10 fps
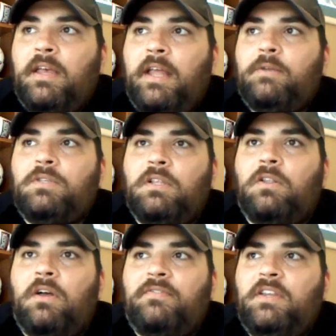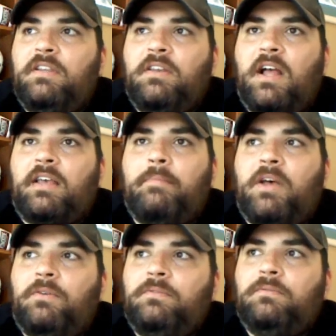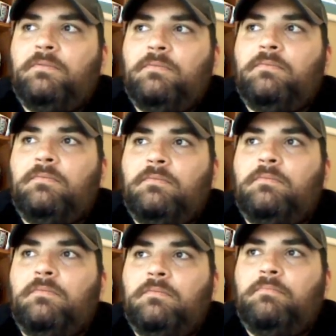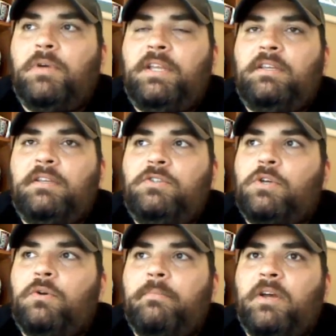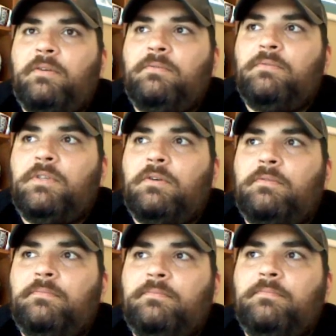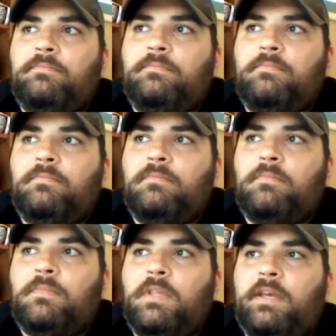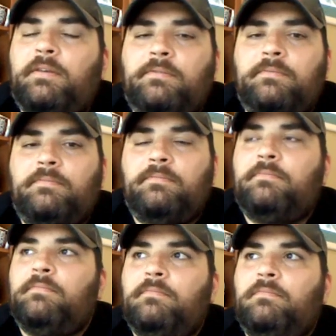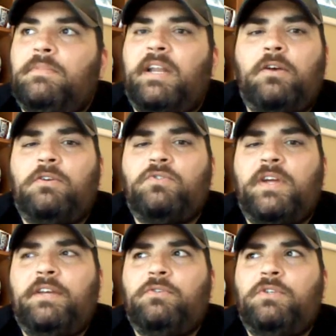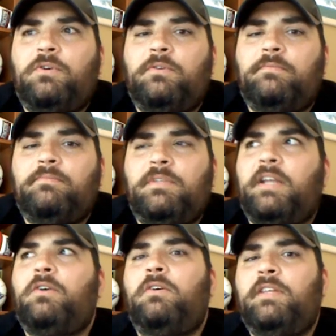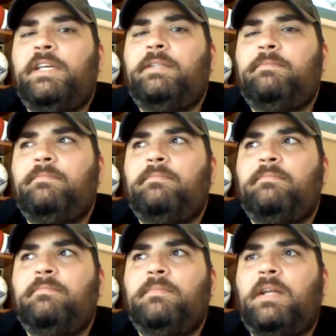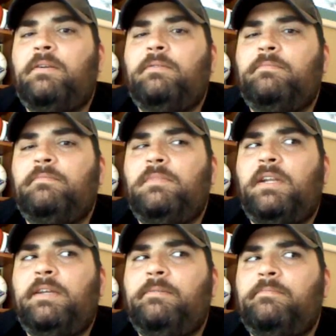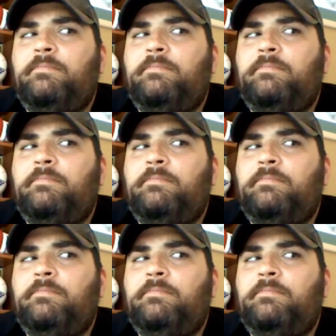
And I was a little off. He didn't knock him out, but he did choke him out. So, yeah. Did I call triangle choke? Did I call that? No. Did I?